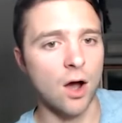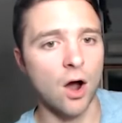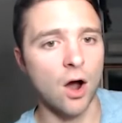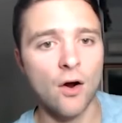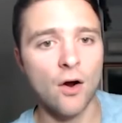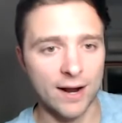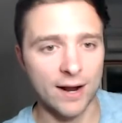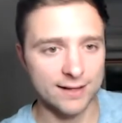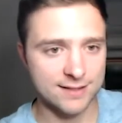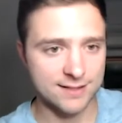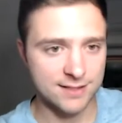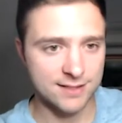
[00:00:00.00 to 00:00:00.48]

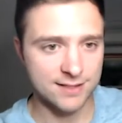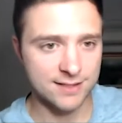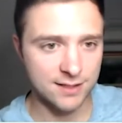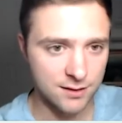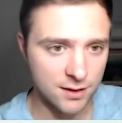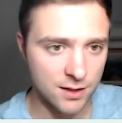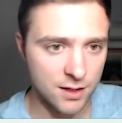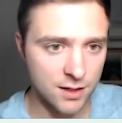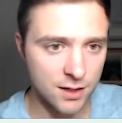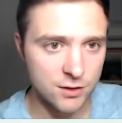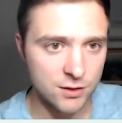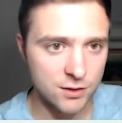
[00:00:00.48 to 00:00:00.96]
All right,
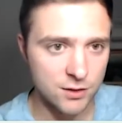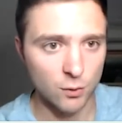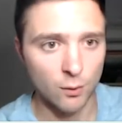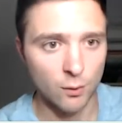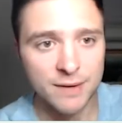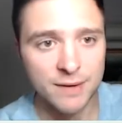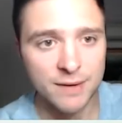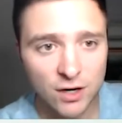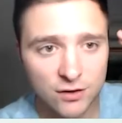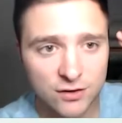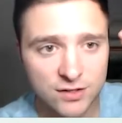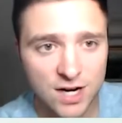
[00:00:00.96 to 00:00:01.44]
so
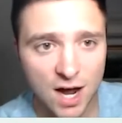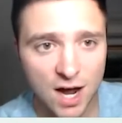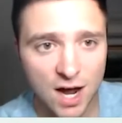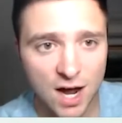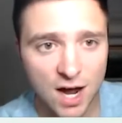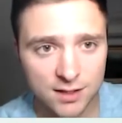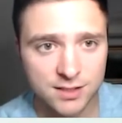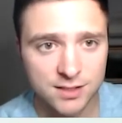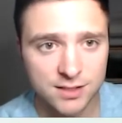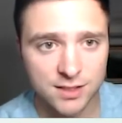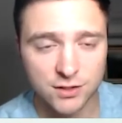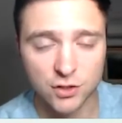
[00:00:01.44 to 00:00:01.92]
I'm in our
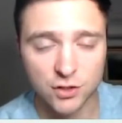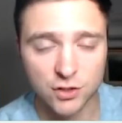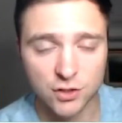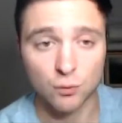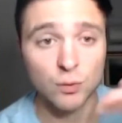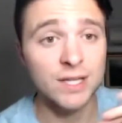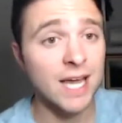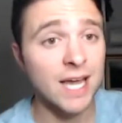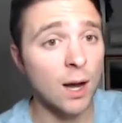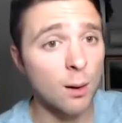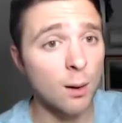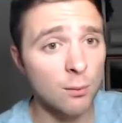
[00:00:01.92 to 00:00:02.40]
docs. These are
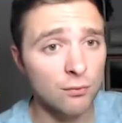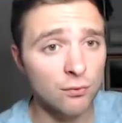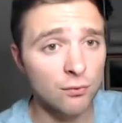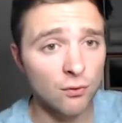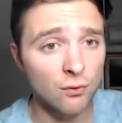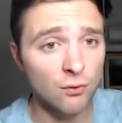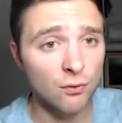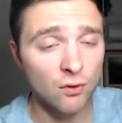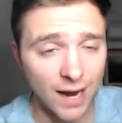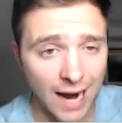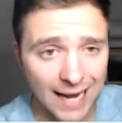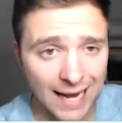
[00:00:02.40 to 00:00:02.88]
really
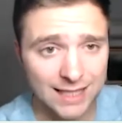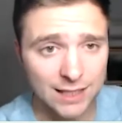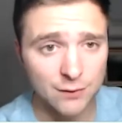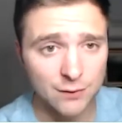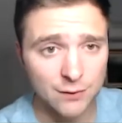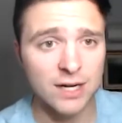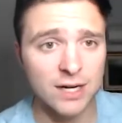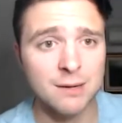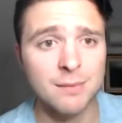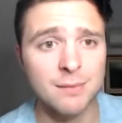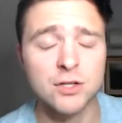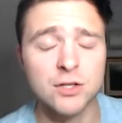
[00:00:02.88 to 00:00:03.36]
helpful. I highly
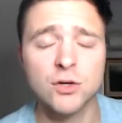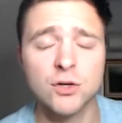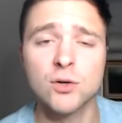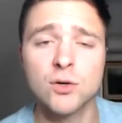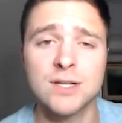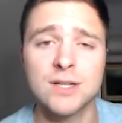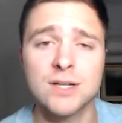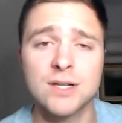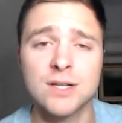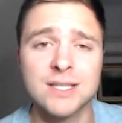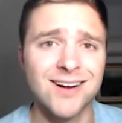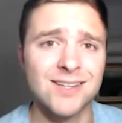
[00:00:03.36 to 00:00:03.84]
recommend you go
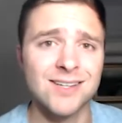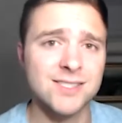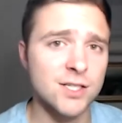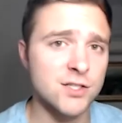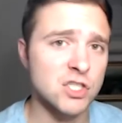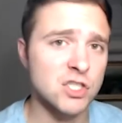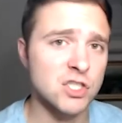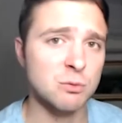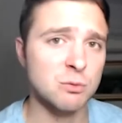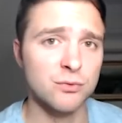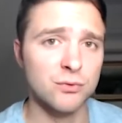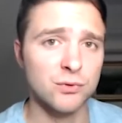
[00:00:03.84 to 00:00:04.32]
to
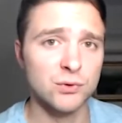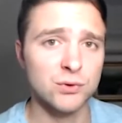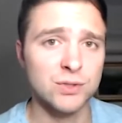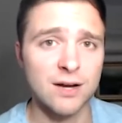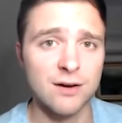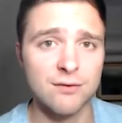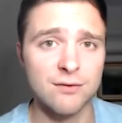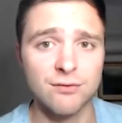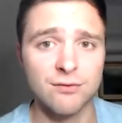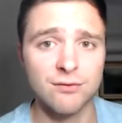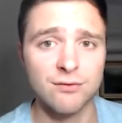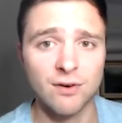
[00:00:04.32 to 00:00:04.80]

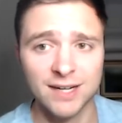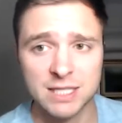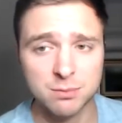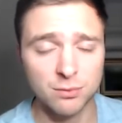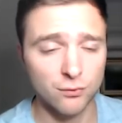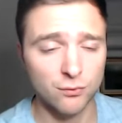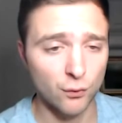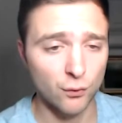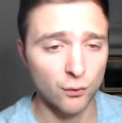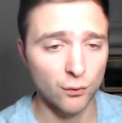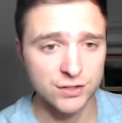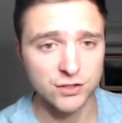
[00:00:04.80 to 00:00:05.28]
docs.superfluid.finance
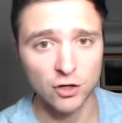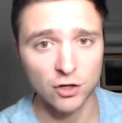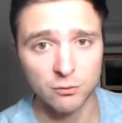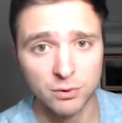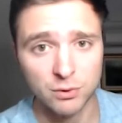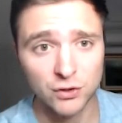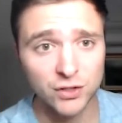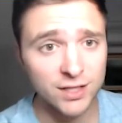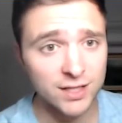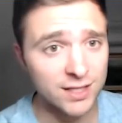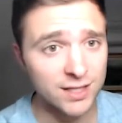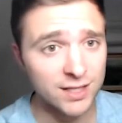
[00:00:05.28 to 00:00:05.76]
before you start
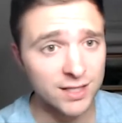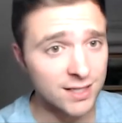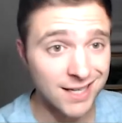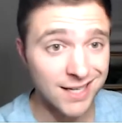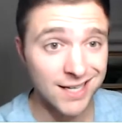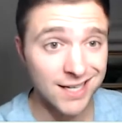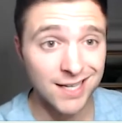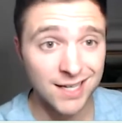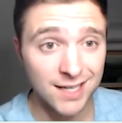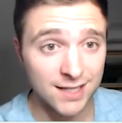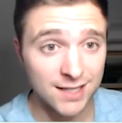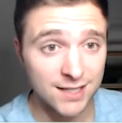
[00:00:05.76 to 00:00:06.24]
building.
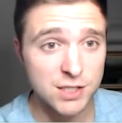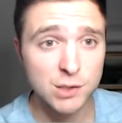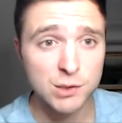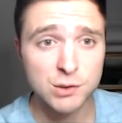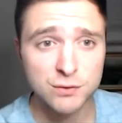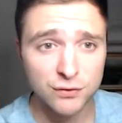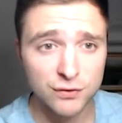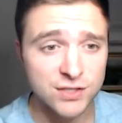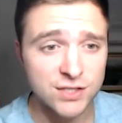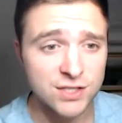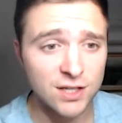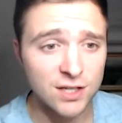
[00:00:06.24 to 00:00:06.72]
It's
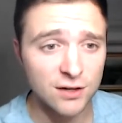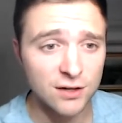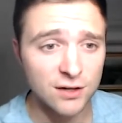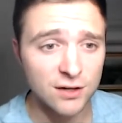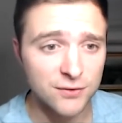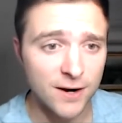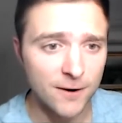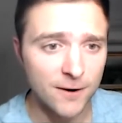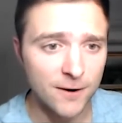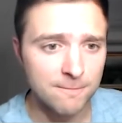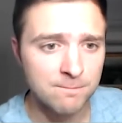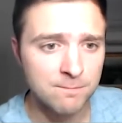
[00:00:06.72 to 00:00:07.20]
useful stuff
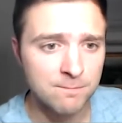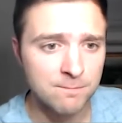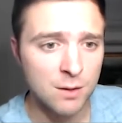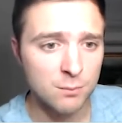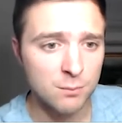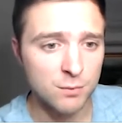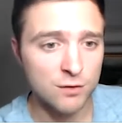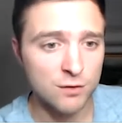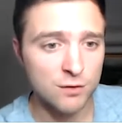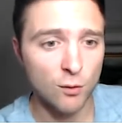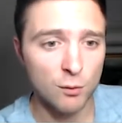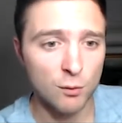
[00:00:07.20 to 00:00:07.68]
there.
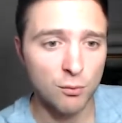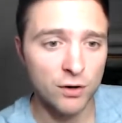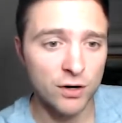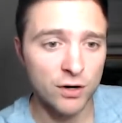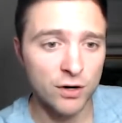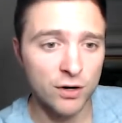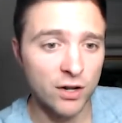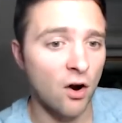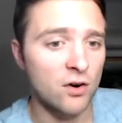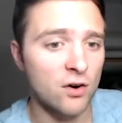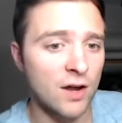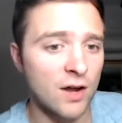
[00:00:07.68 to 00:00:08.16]
We've worked
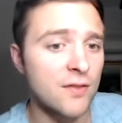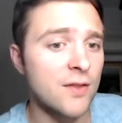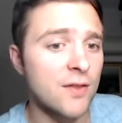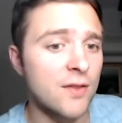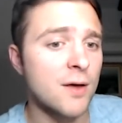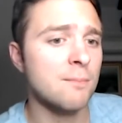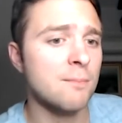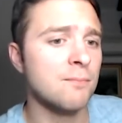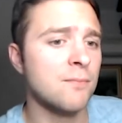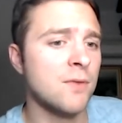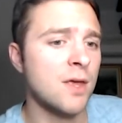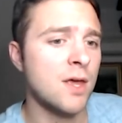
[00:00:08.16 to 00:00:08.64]
pretty hard on
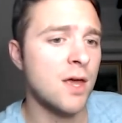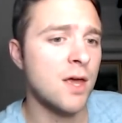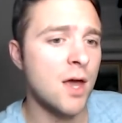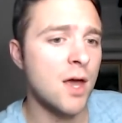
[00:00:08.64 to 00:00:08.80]
them.